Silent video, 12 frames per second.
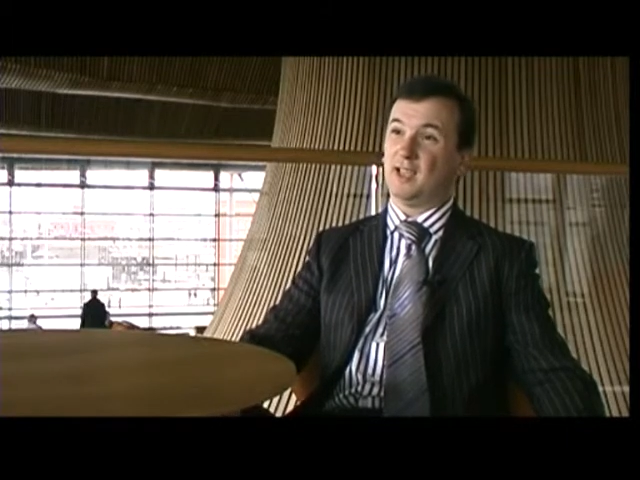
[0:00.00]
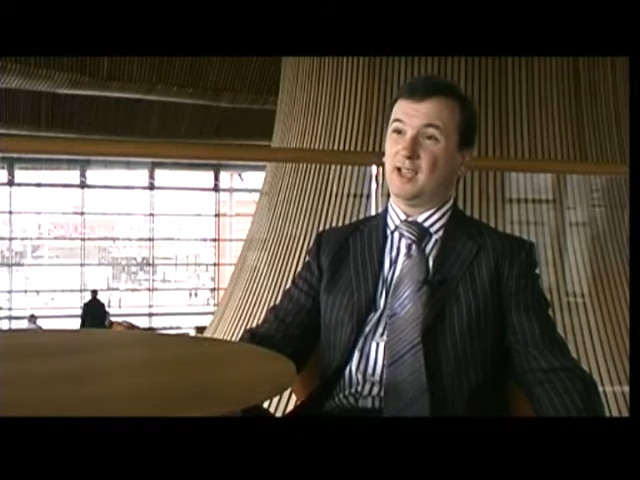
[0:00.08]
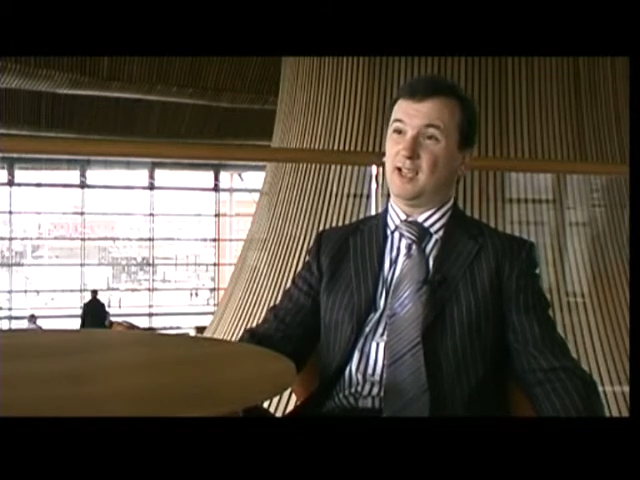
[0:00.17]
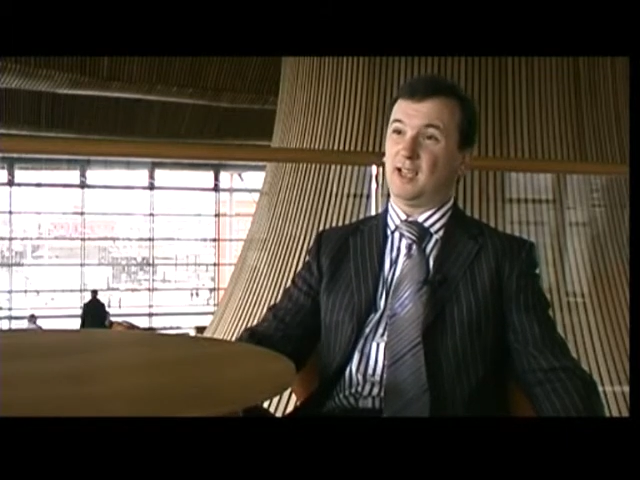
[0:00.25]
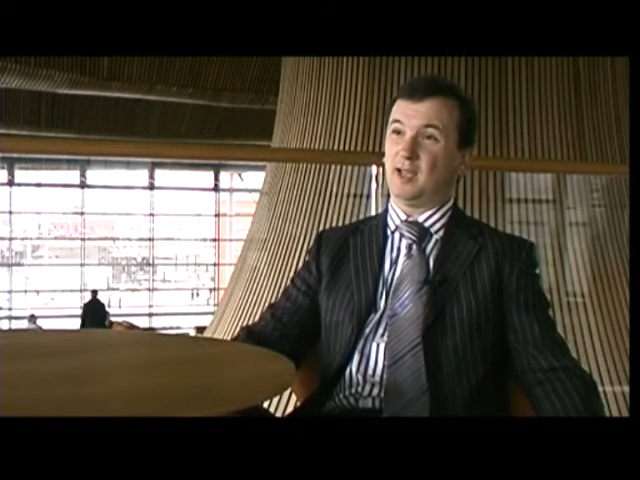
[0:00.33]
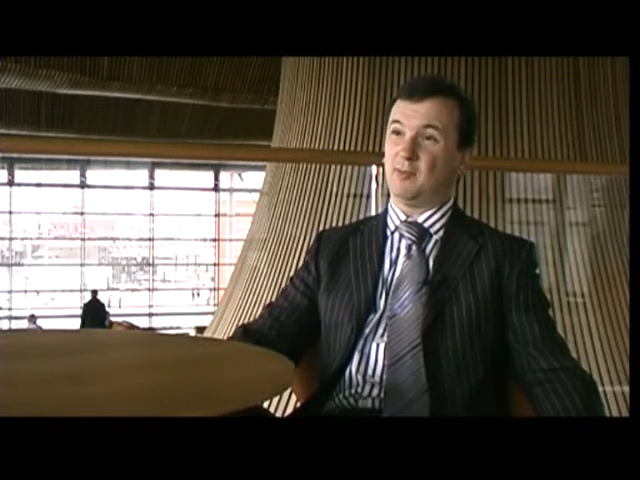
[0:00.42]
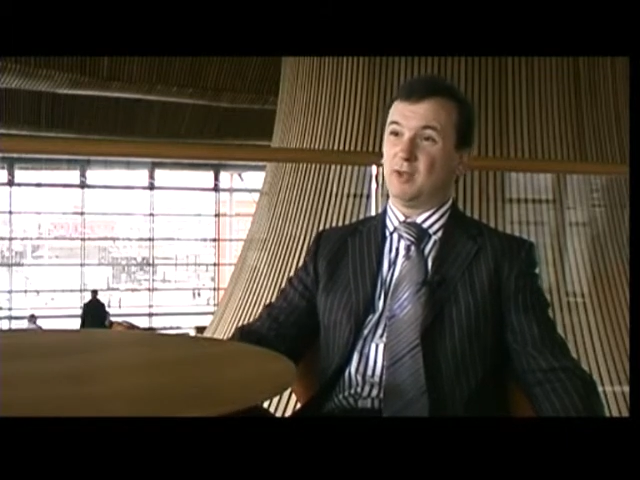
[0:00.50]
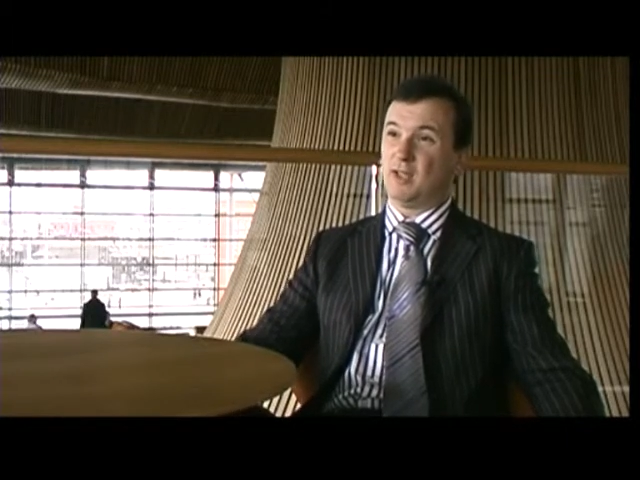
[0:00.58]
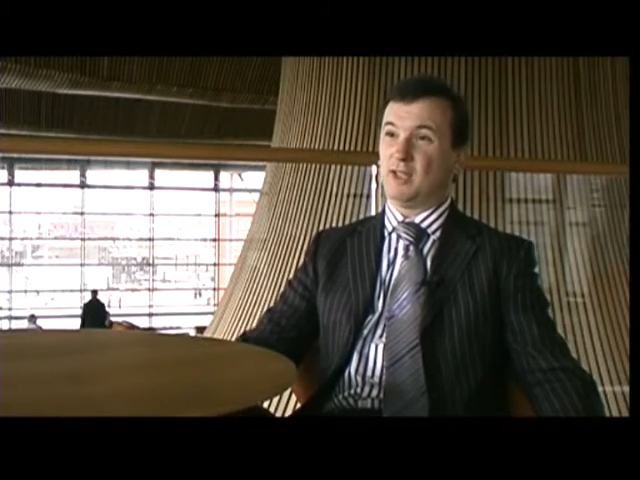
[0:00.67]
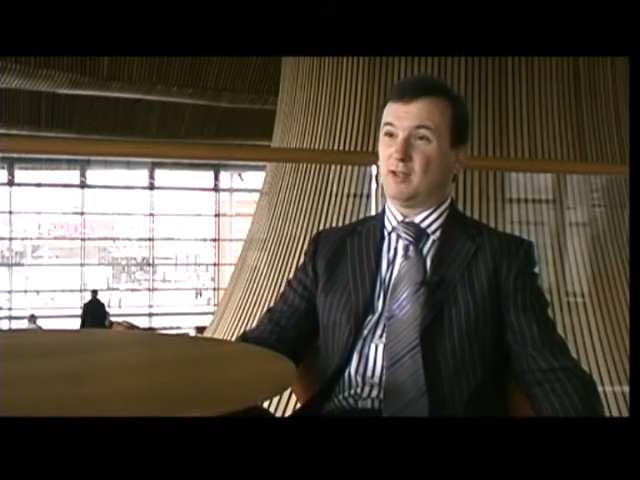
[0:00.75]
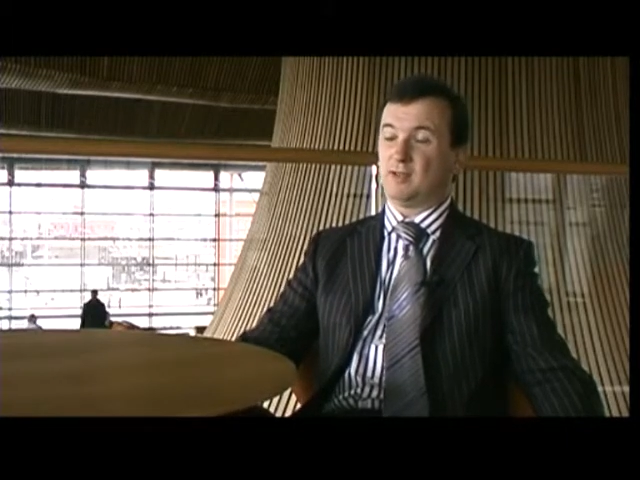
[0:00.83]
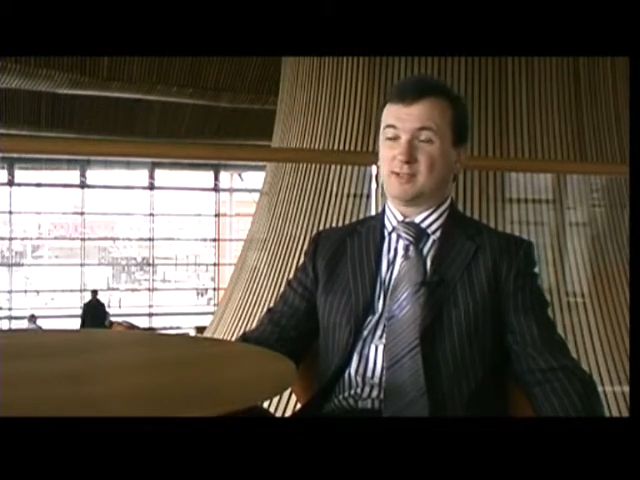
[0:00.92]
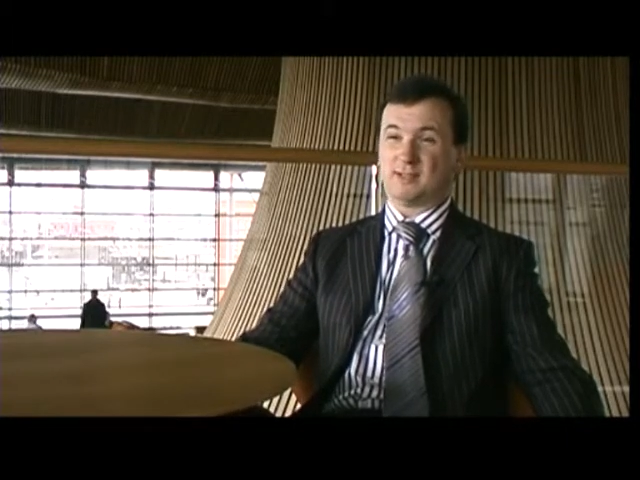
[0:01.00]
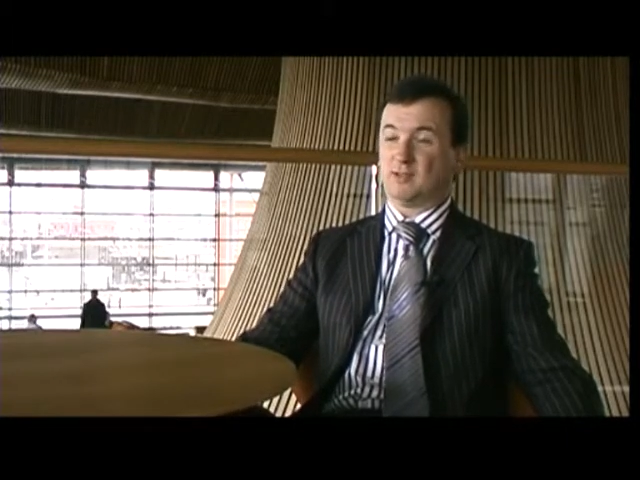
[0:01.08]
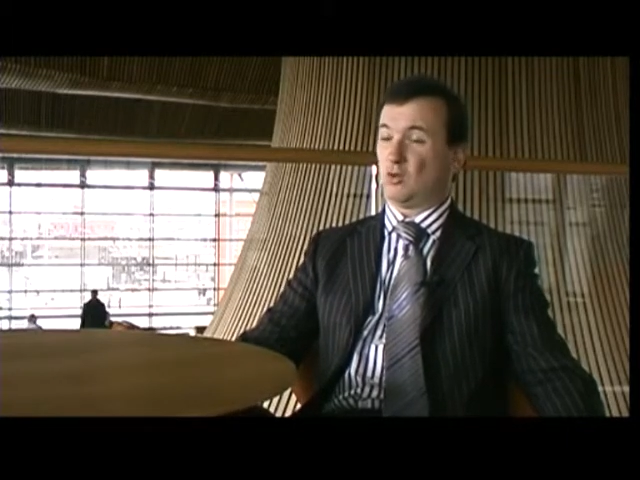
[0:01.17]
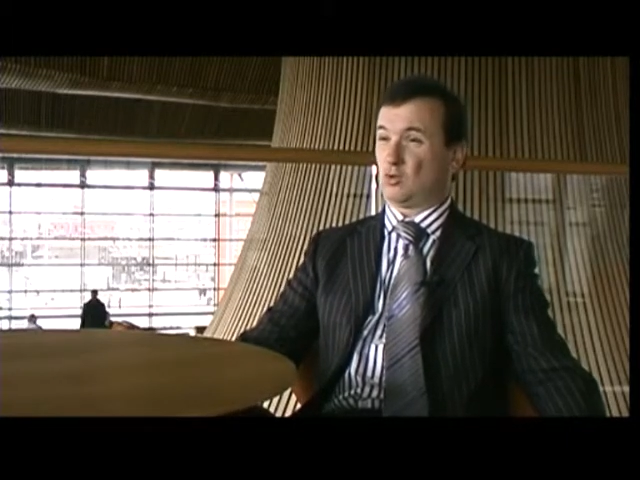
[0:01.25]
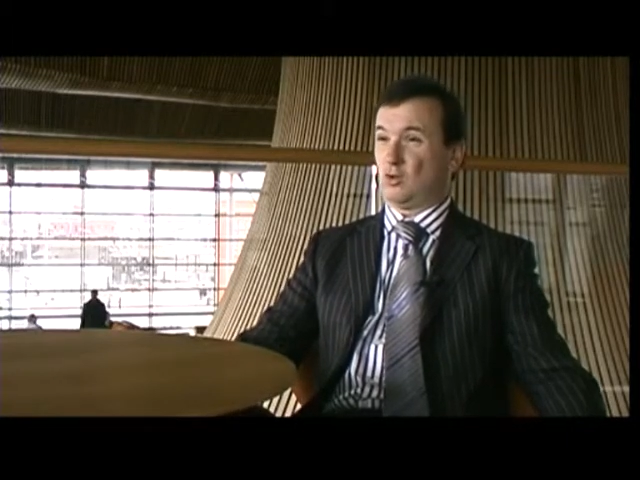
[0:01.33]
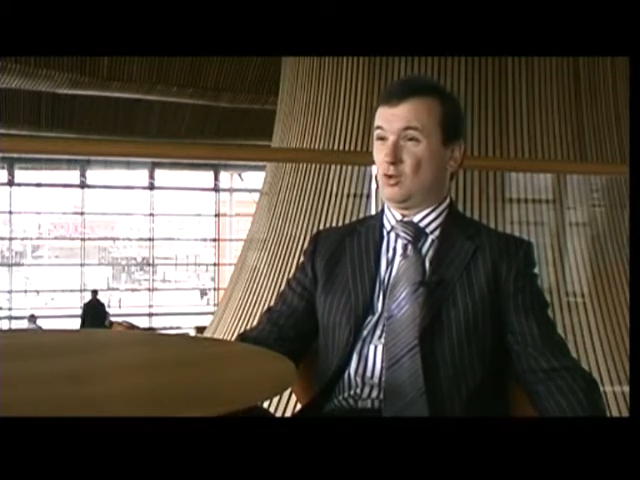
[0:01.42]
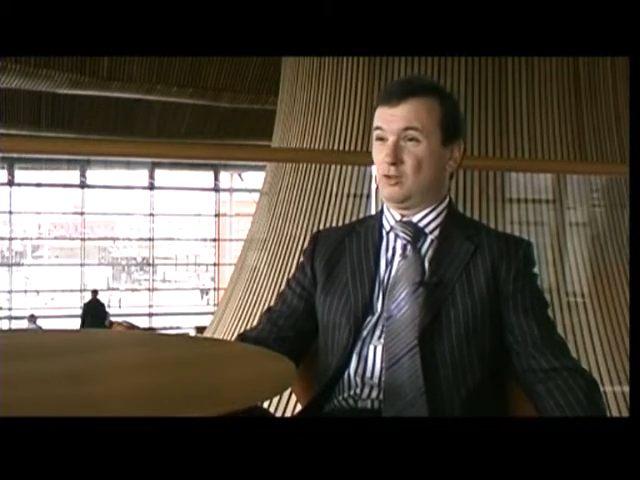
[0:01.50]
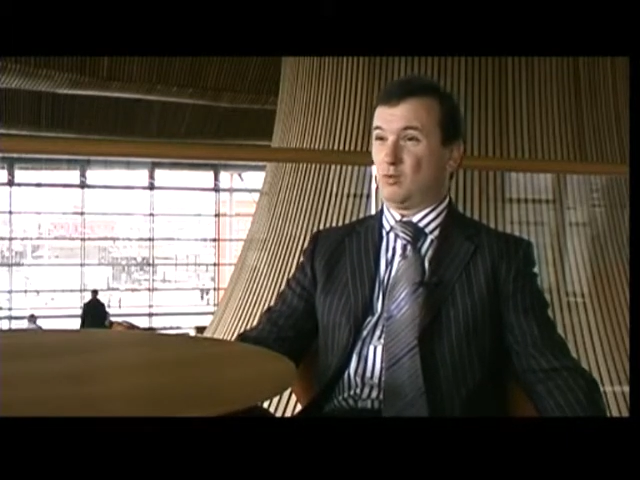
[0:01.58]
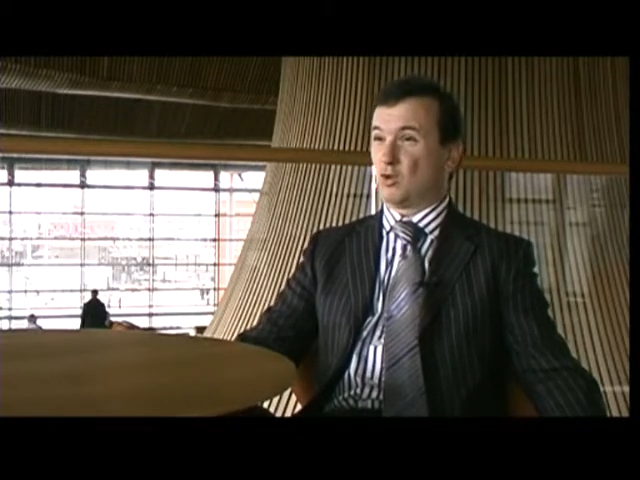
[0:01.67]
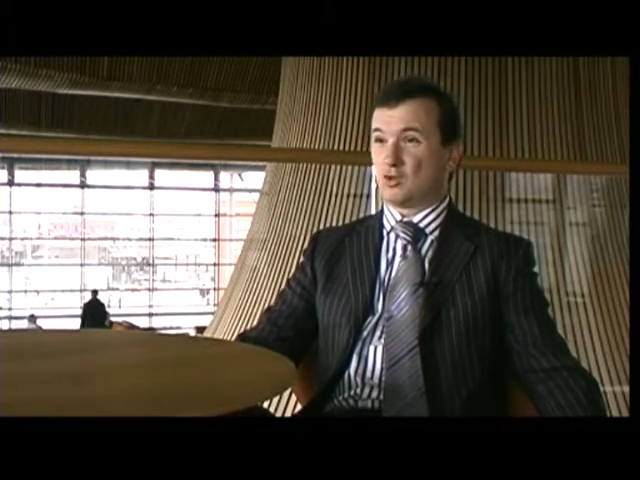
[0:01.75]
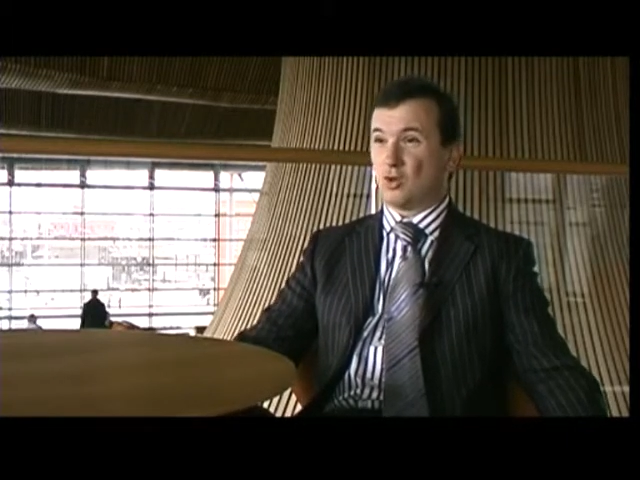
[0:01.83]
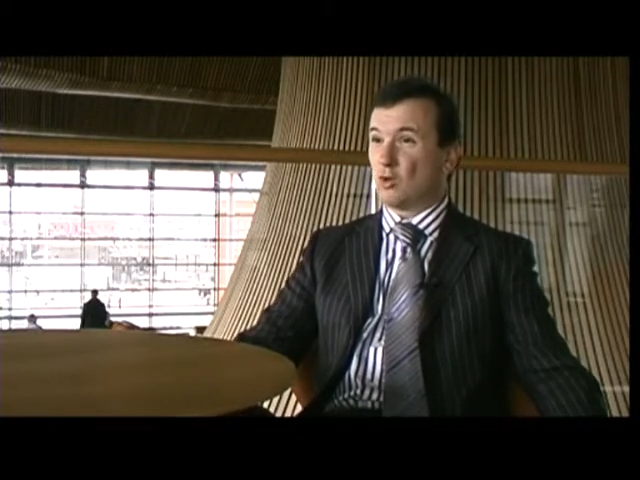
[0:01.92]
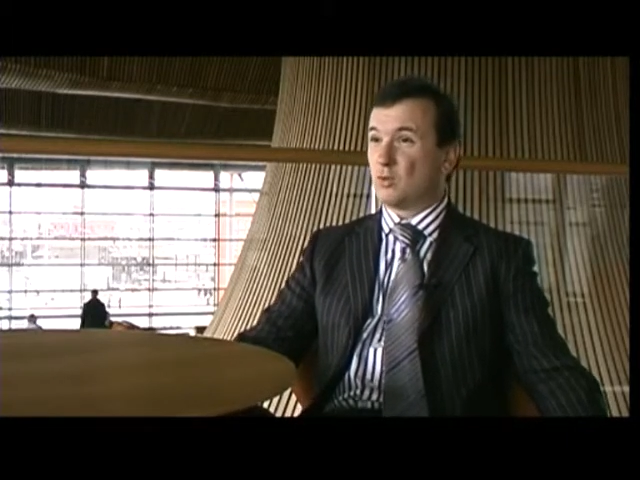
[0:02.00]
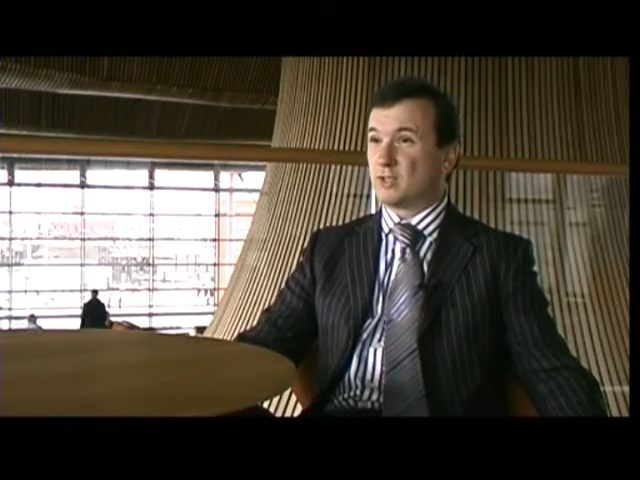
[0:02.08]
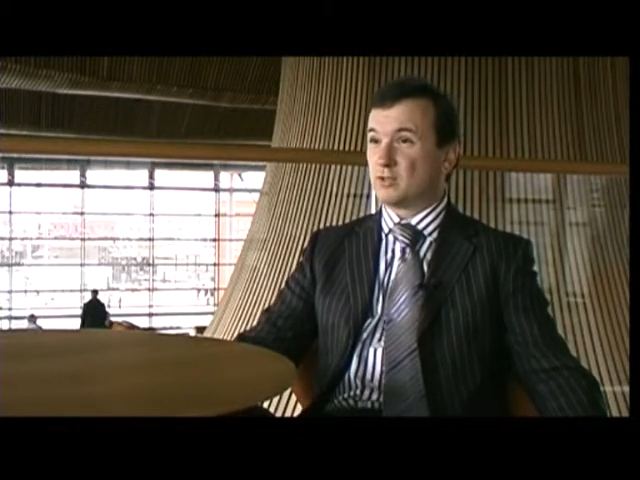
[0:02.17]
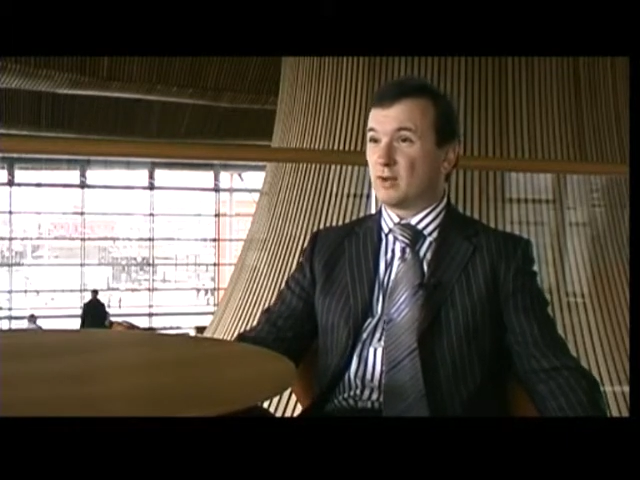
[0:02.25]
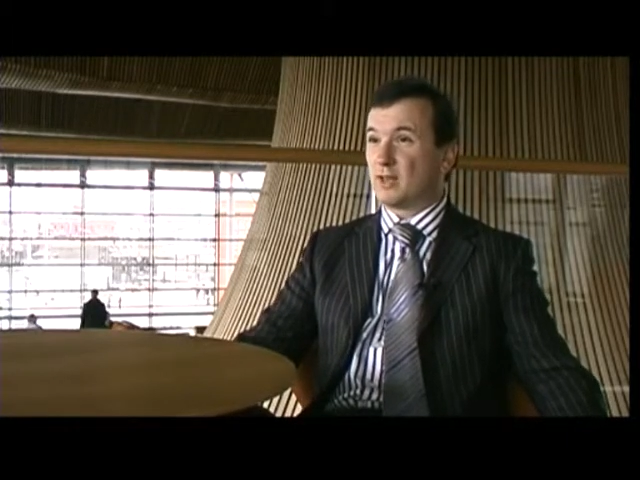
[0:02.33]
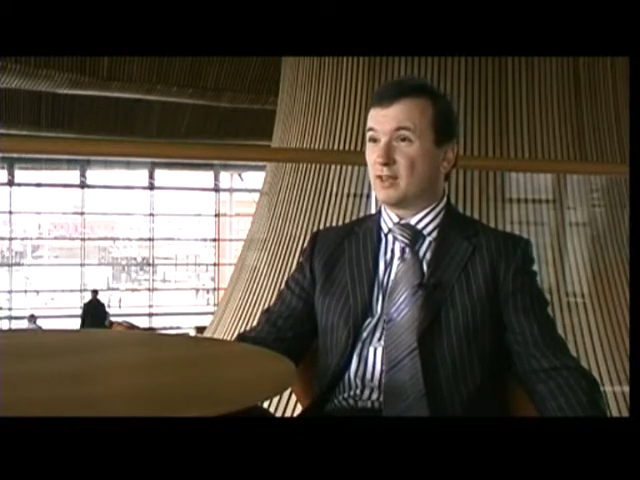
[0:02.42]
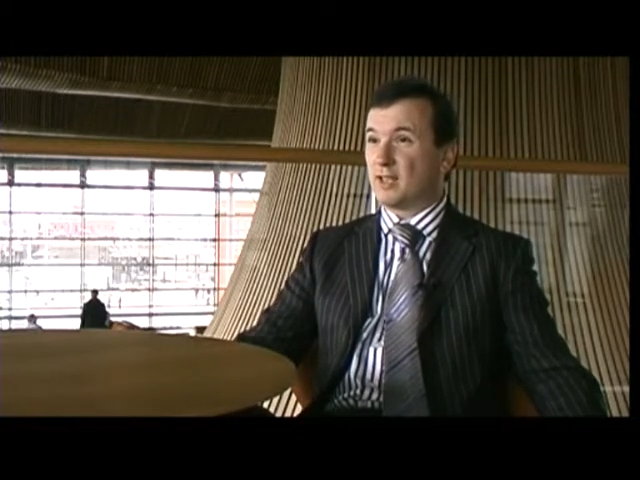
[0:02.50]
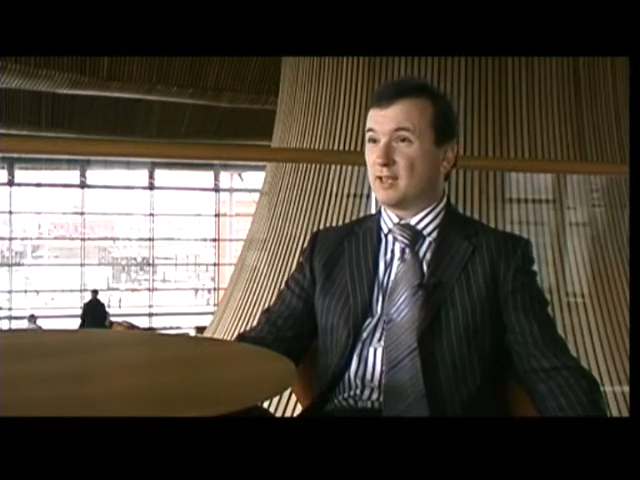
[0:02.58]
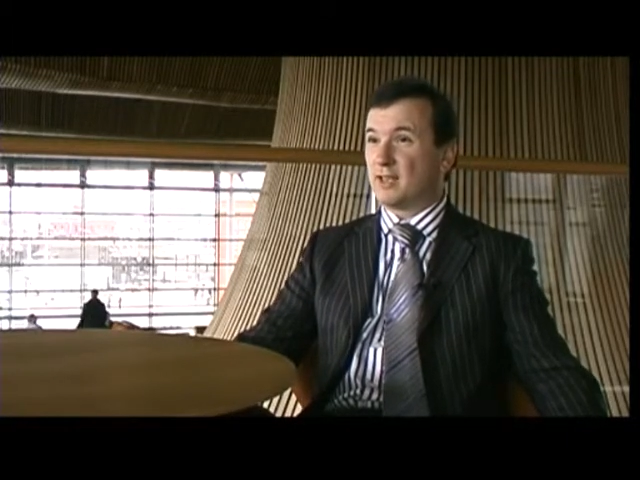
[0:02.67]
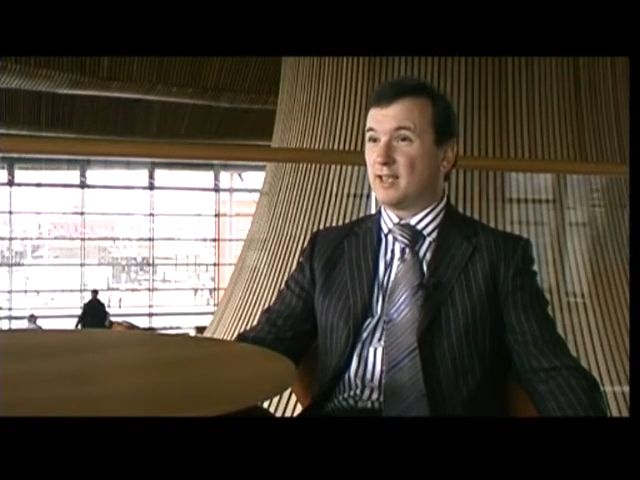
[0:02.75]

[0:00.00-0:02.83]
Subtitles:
It wasn't always the right thing,